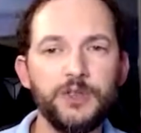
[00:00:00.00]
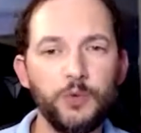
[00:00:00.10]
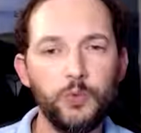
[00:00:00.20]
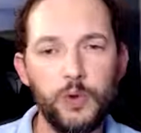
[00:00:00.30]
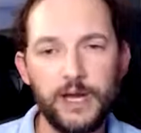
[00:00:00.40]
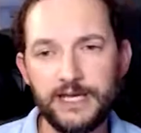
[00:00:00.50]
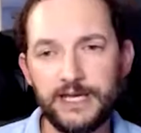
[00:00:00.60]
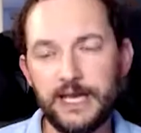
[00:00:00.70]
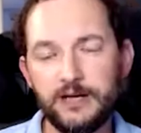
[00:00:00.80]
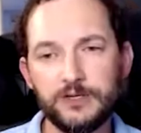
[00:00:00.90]
the
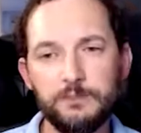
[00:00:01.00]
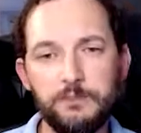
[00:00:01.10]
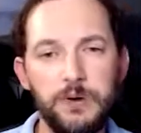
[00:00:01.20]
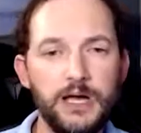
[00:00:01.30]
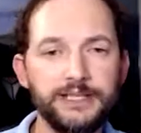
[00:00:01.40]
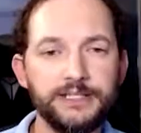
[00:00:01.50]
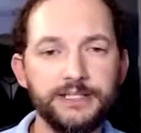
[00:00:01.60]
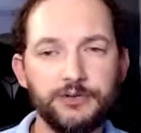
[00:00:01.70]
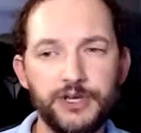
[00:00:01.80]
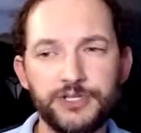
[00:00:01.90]
way our combined
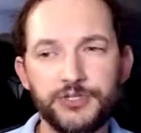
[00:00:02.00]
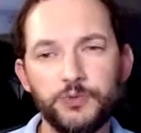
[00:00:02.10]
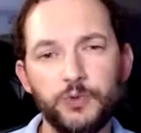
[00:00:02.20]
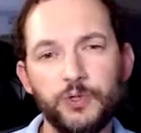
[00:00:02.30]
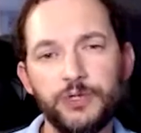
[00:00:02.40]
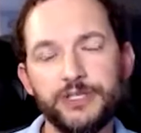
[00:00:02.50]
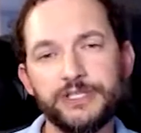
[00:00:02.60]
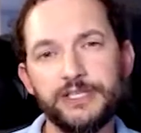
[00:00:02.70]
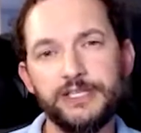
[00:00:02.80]
integration works